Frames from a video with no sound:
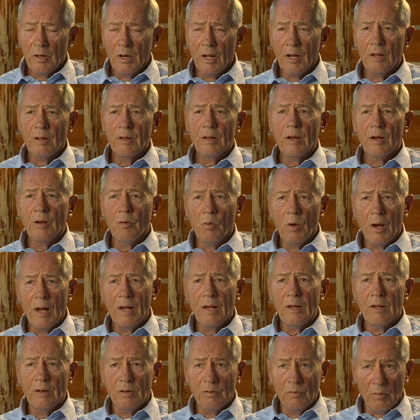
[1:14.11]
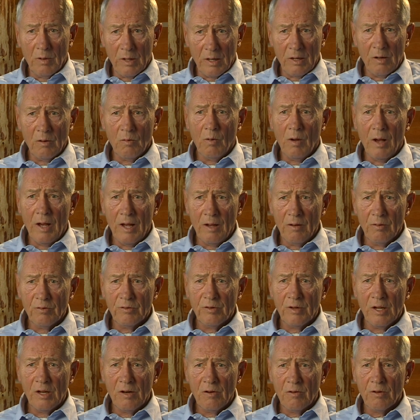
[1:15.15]
Now, why? You want to hear why it was
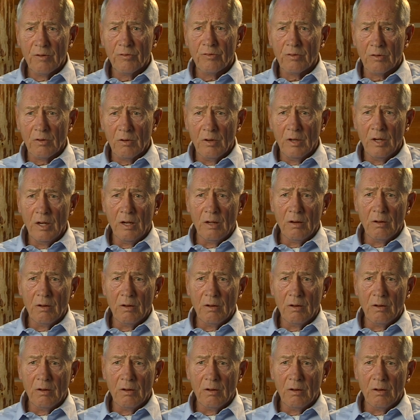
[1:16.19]
dangerous, or go ahead?